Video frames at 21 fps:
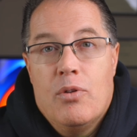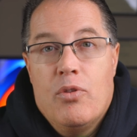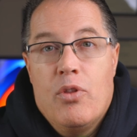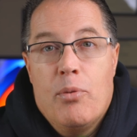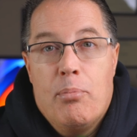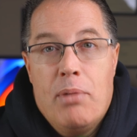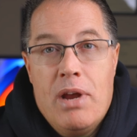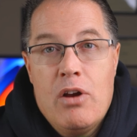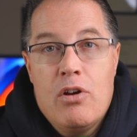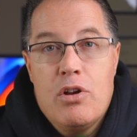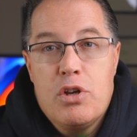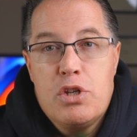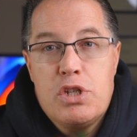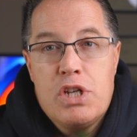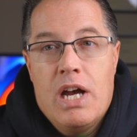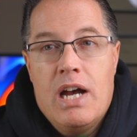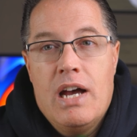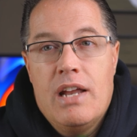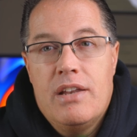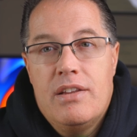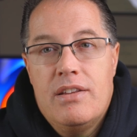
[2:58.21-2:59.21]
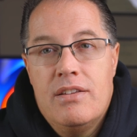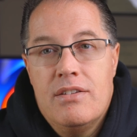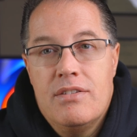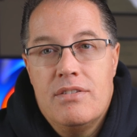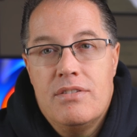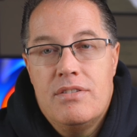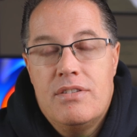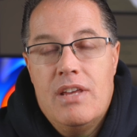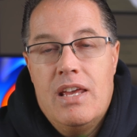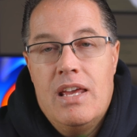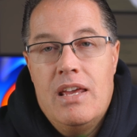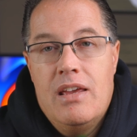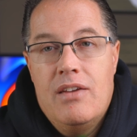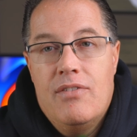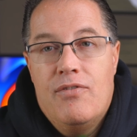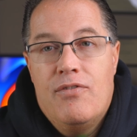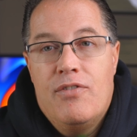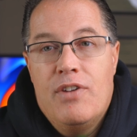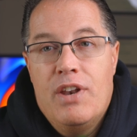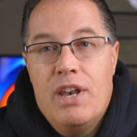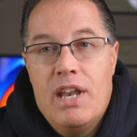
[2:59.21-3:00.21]
the parrot shot is a
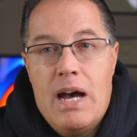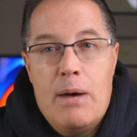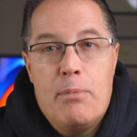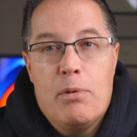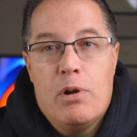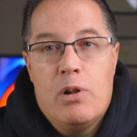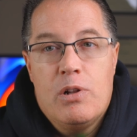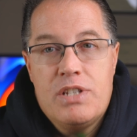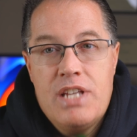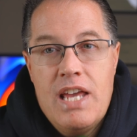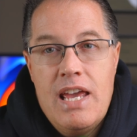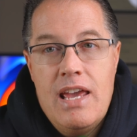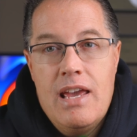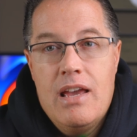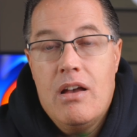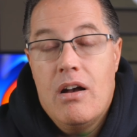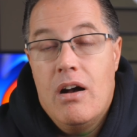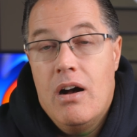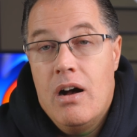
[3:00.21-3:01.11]
phenomenal take